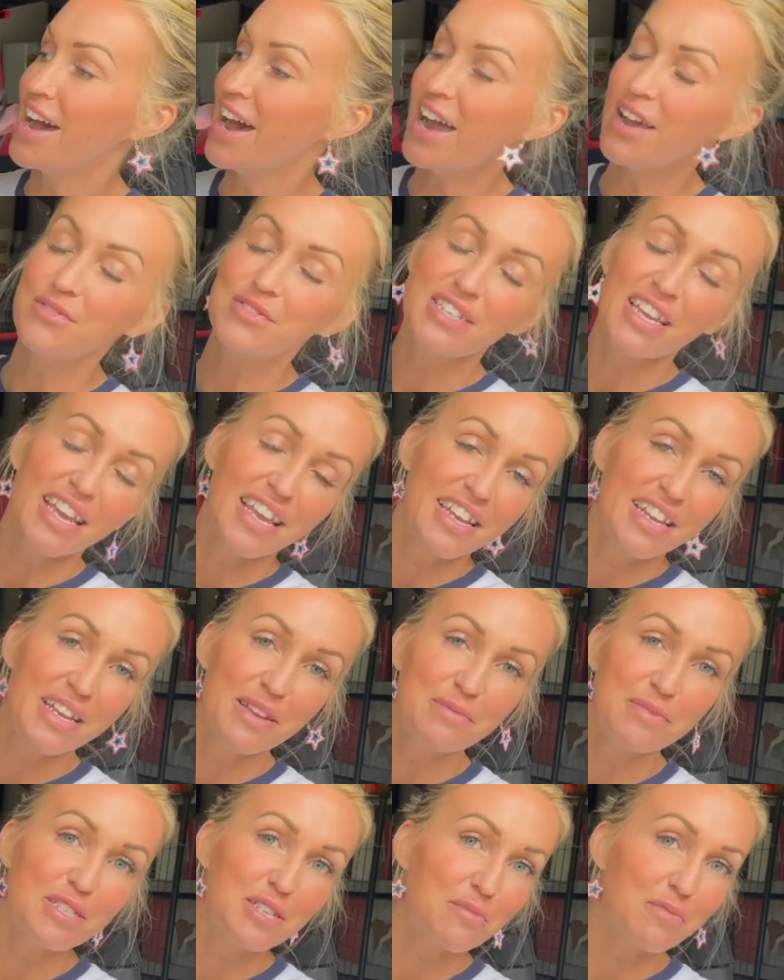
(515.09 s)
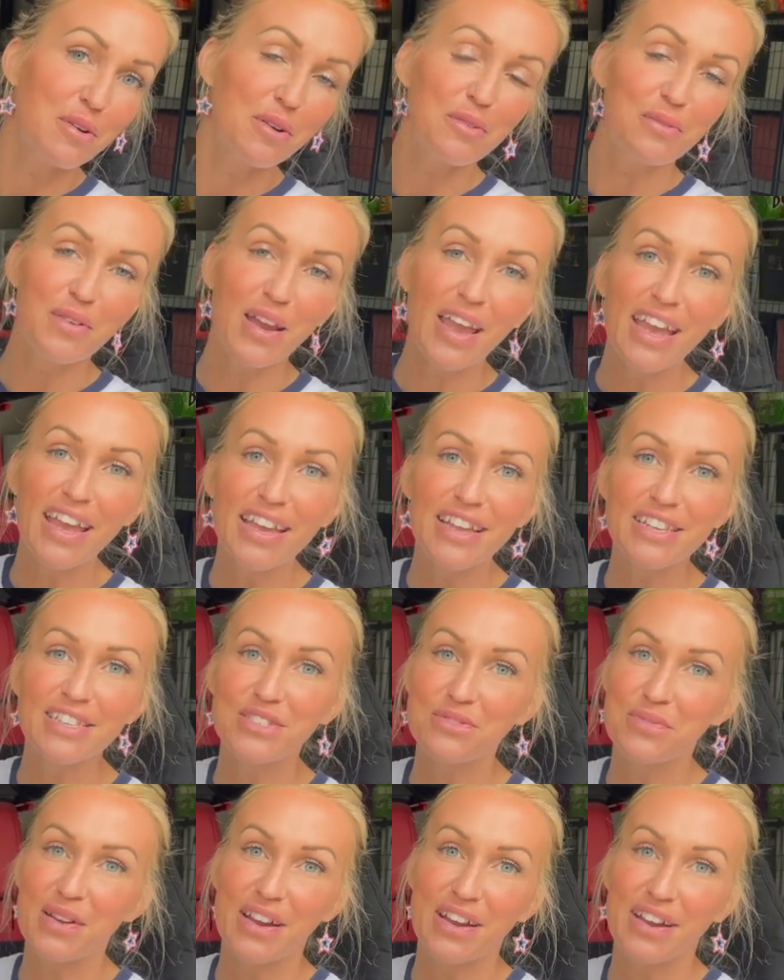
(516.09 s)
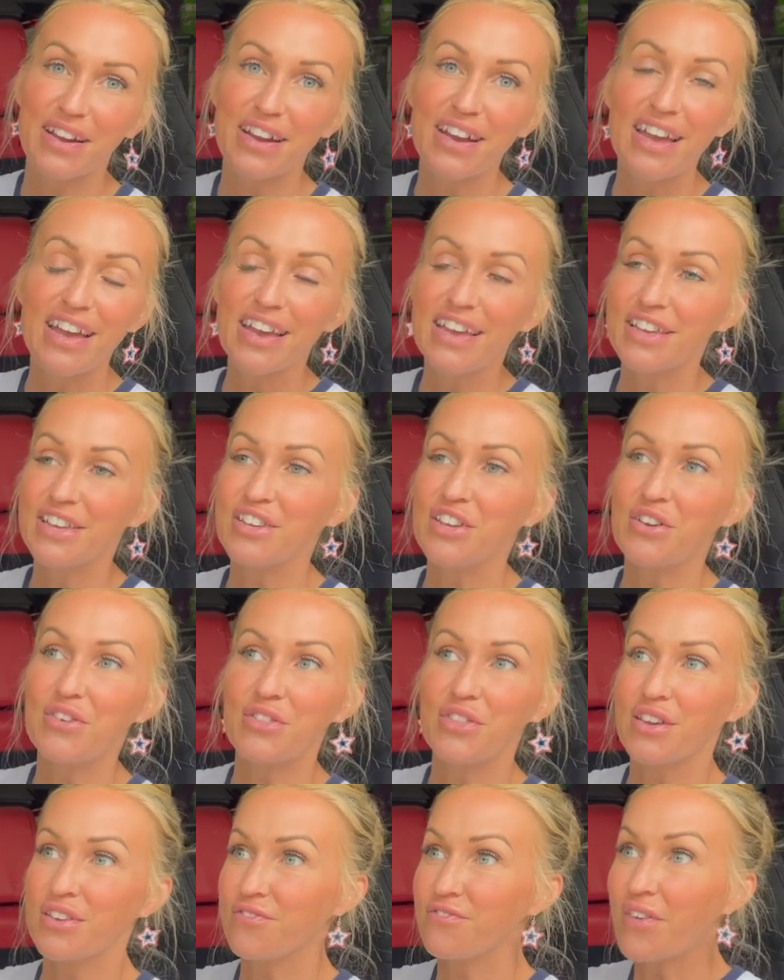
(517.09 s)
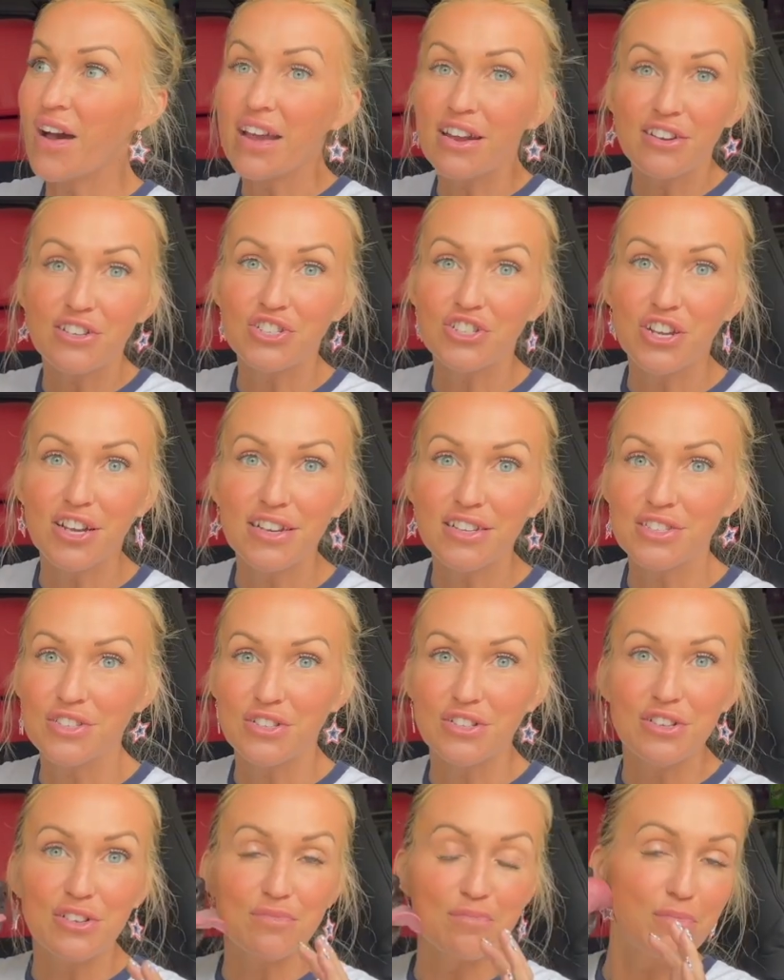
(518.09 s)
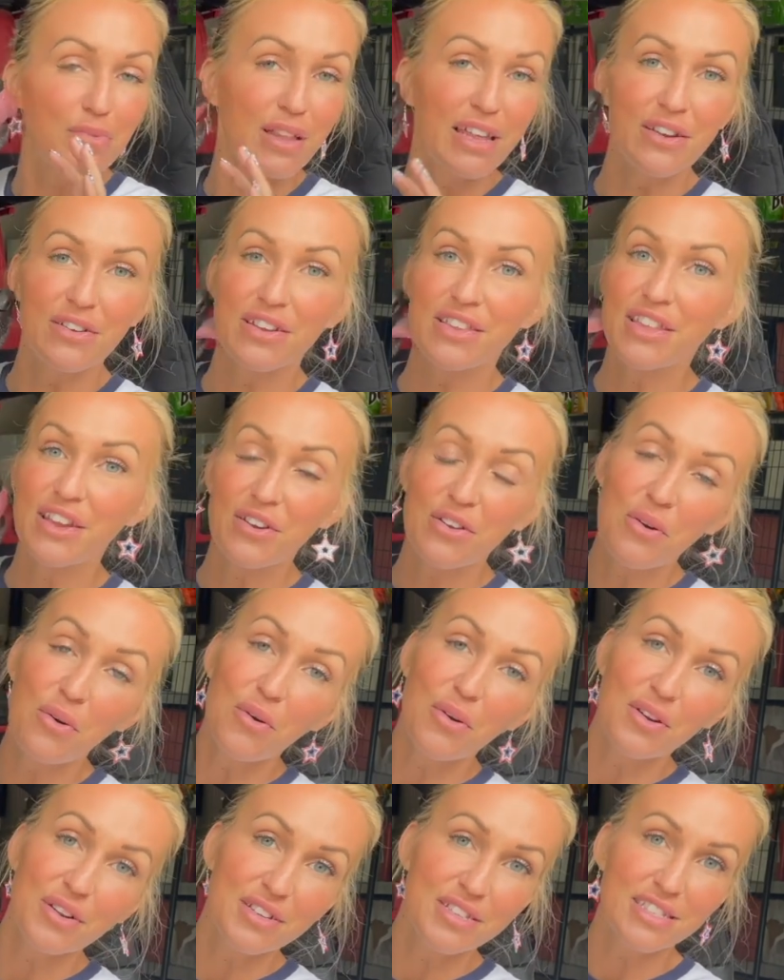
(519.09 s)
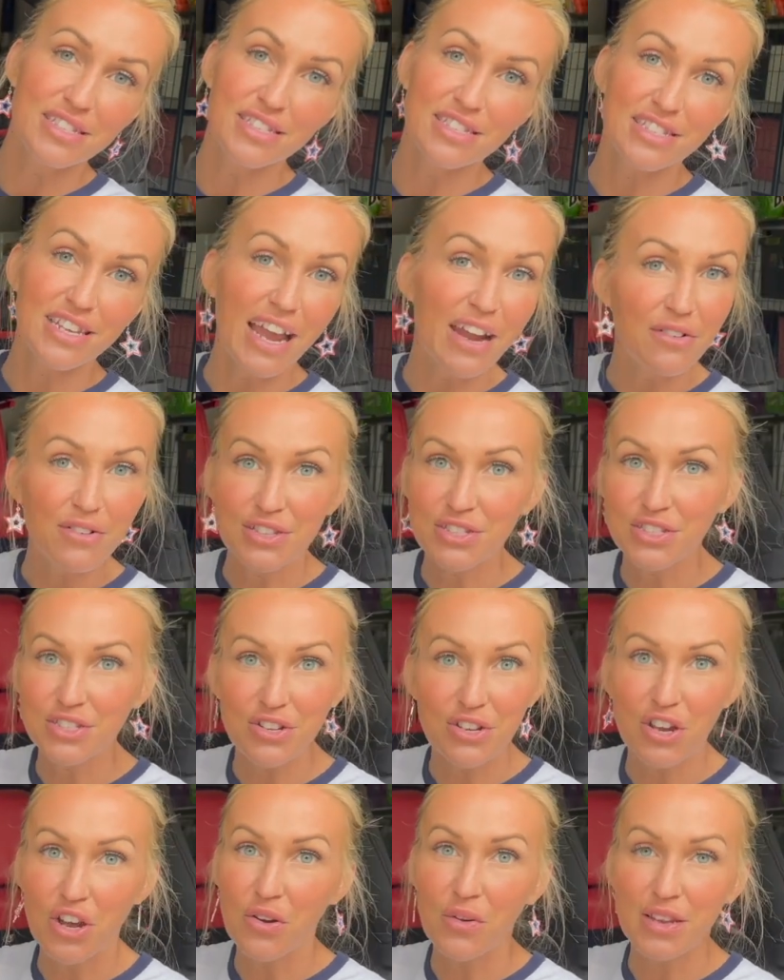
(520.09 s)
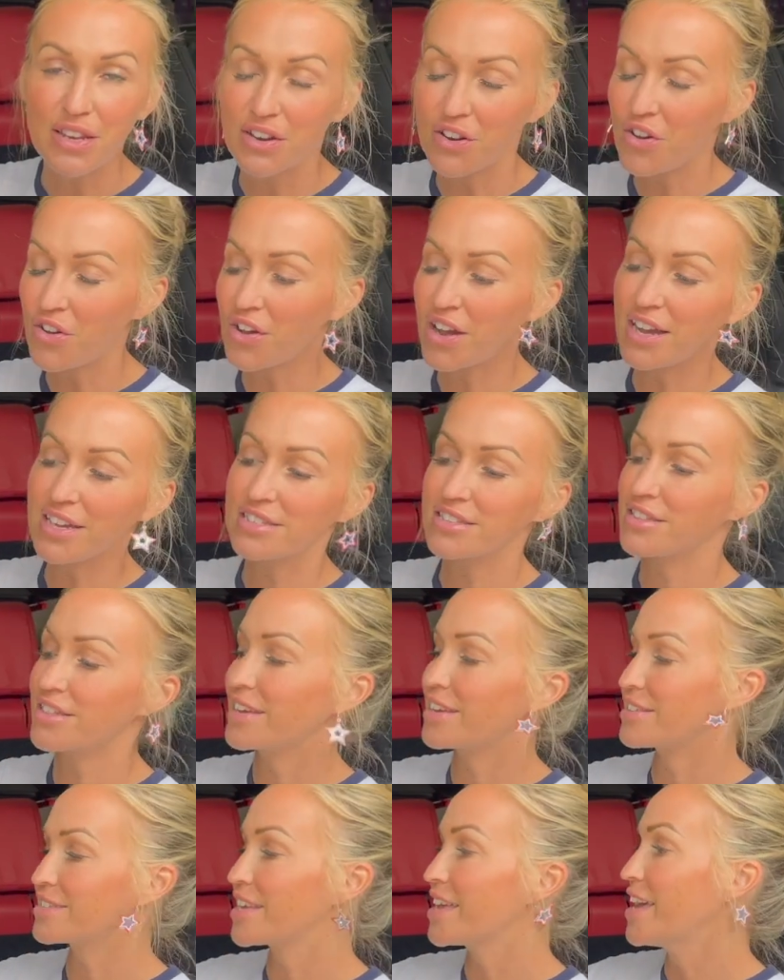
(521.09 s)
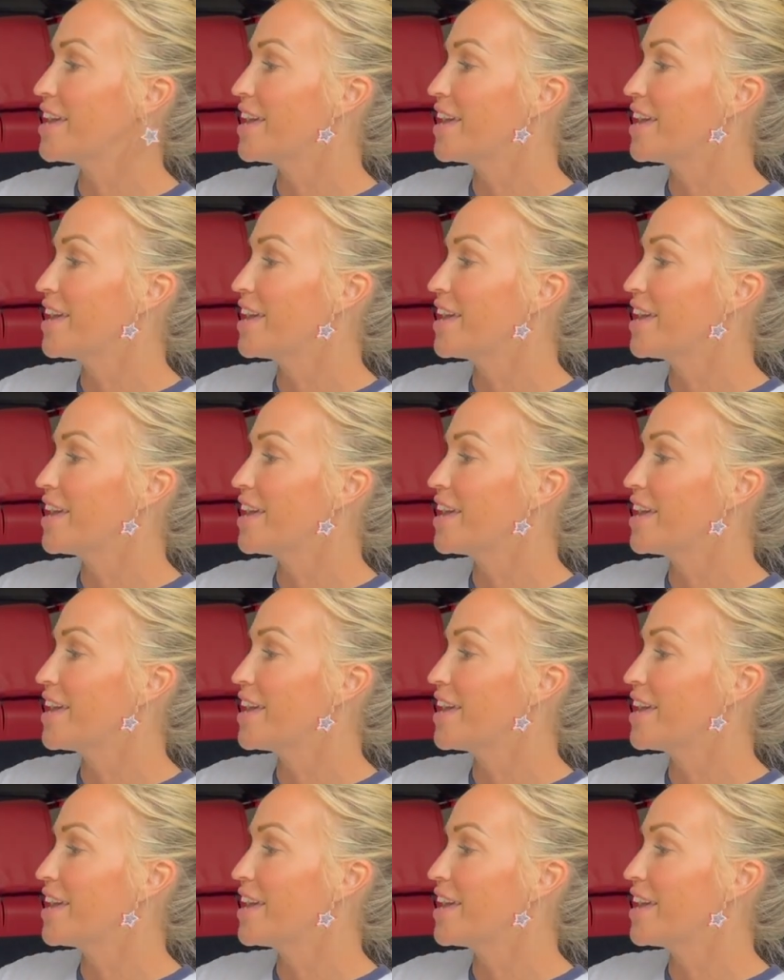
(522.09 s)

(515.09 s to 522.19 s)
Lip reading: I've taken him to parades where, you know, the fire trucks are blaring their horns and sirens are going and all kinds of things.